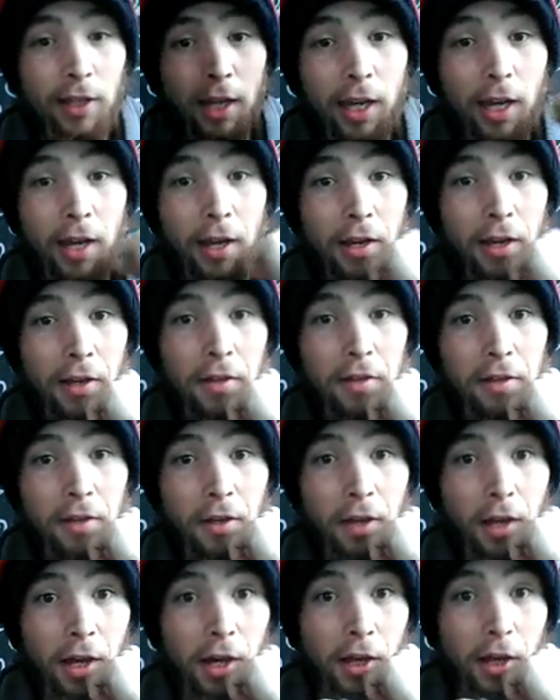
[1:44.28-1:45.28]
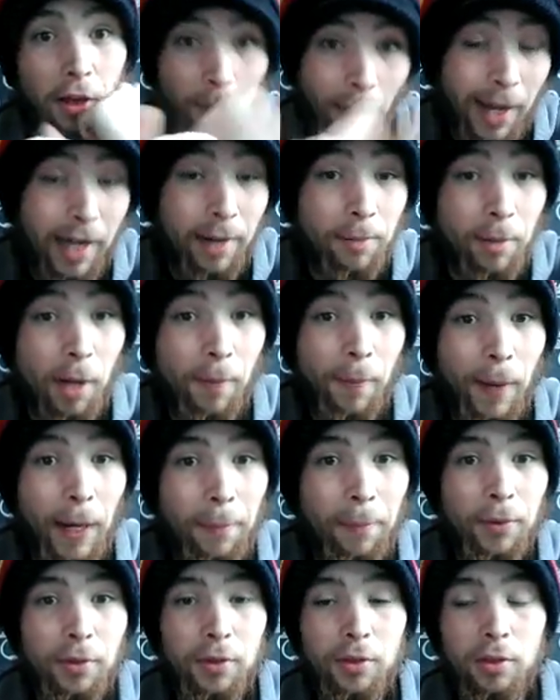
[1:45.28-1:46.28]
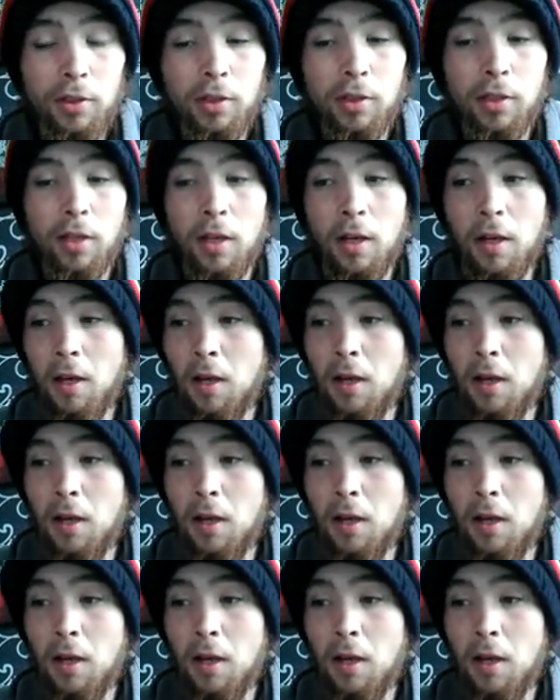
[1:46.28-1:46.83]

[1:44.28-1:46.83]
that the Panama Papers,